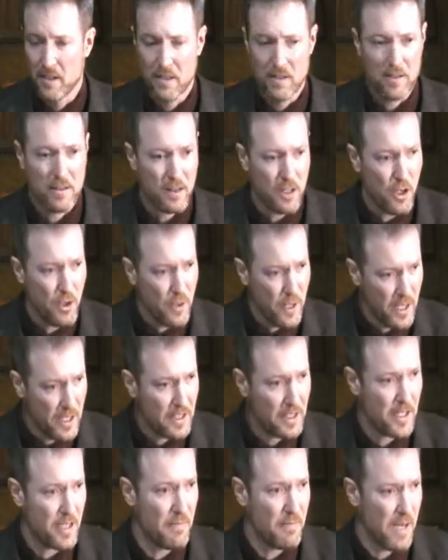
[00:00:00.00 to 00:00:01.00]

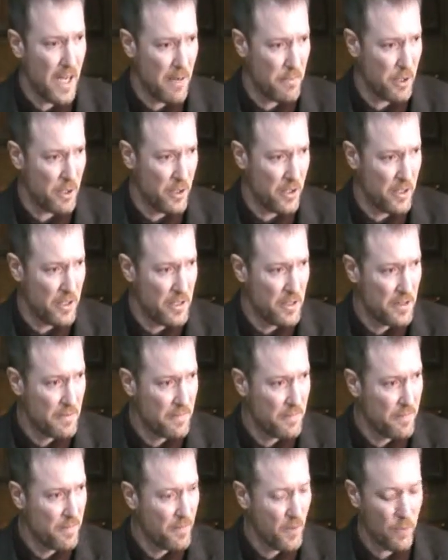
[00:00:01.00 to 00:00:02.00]
Low-income neighborhoods.
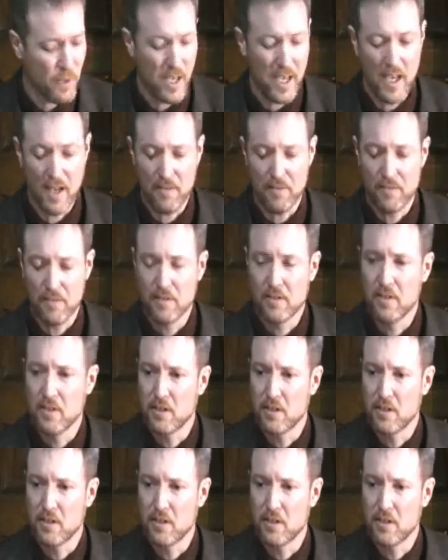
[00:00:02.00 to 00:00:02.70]
We have